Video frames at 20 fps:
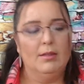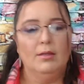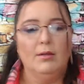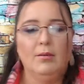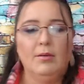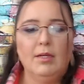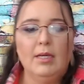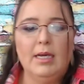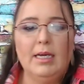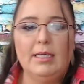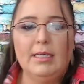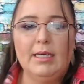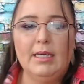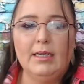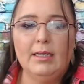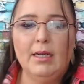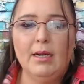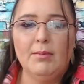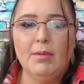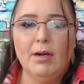It did
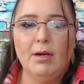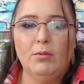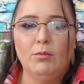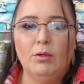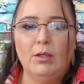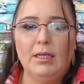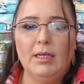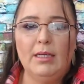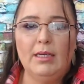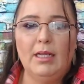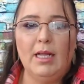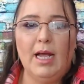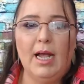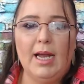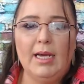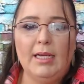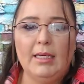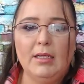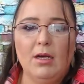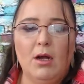come out really
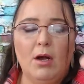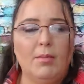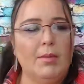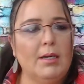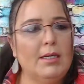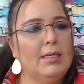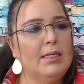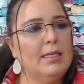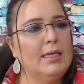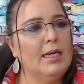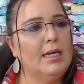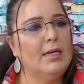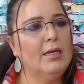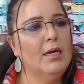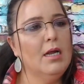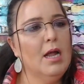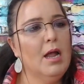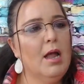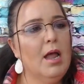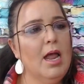light on my skin.
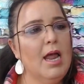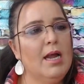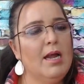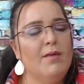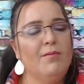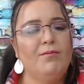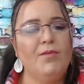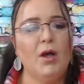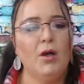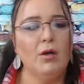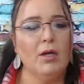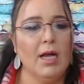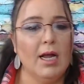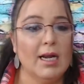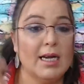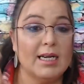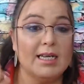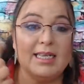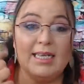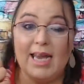And it felt kind
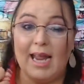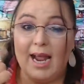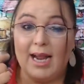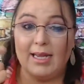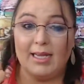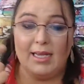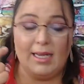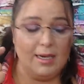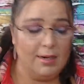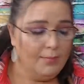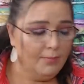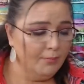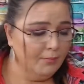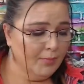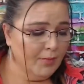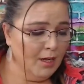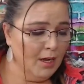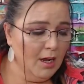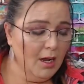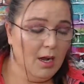of tacky
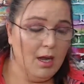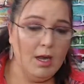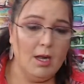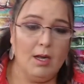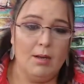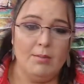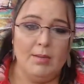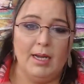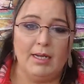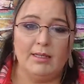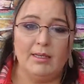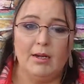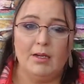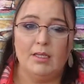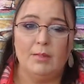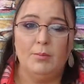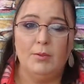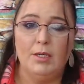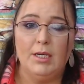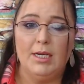as I was
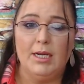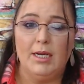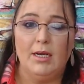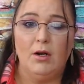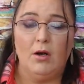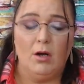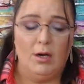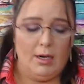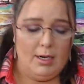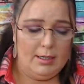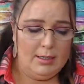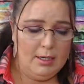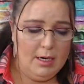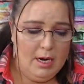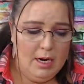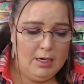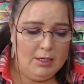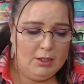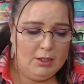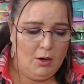putting it on.
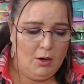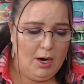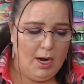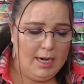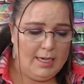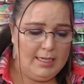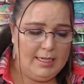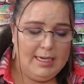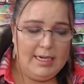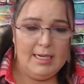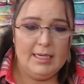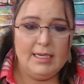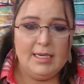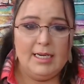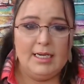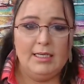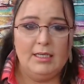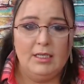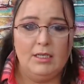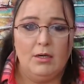So did
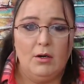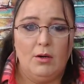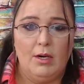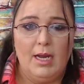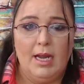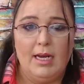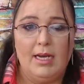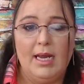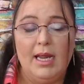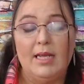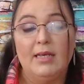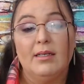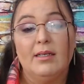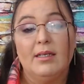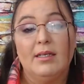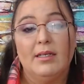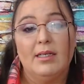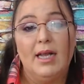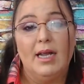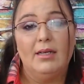need to go ahead and
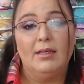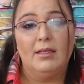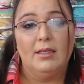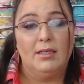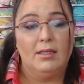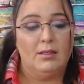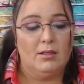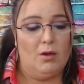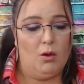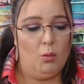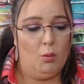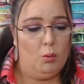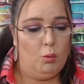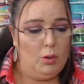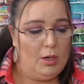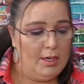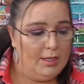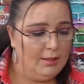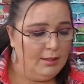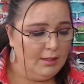set this
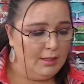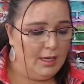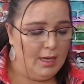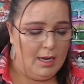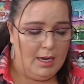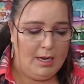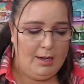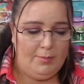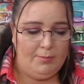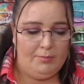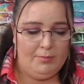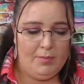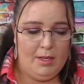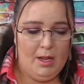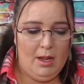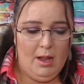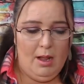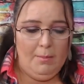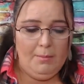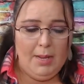with
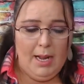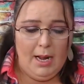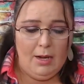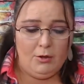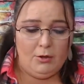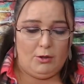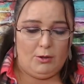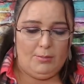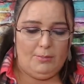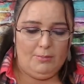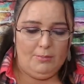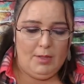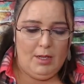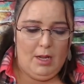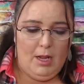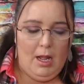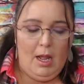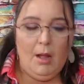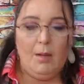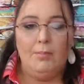powder.
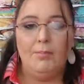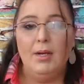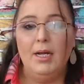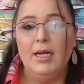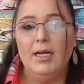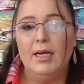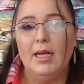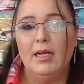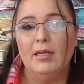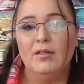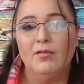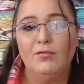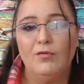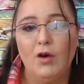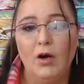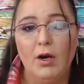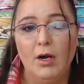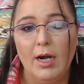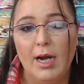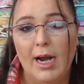But as
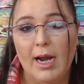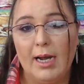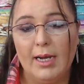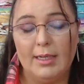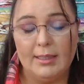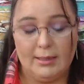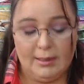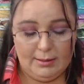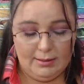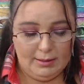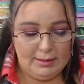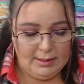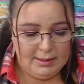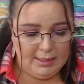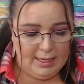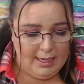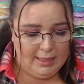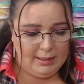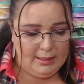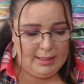far as
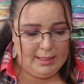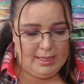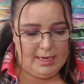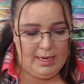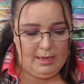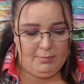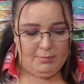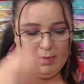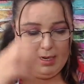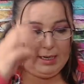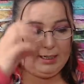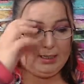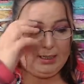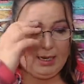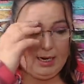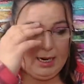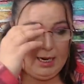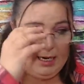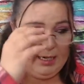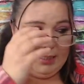settling in my
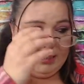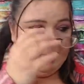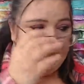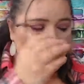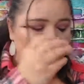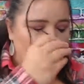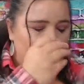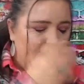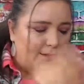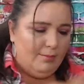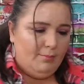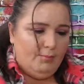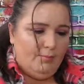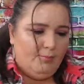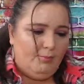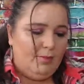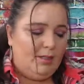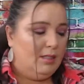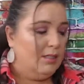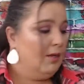lines and
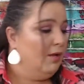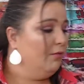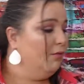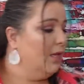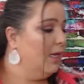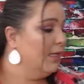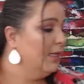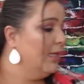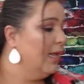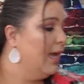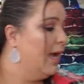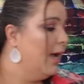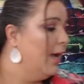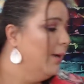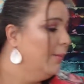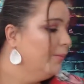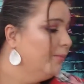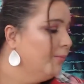stuff like that,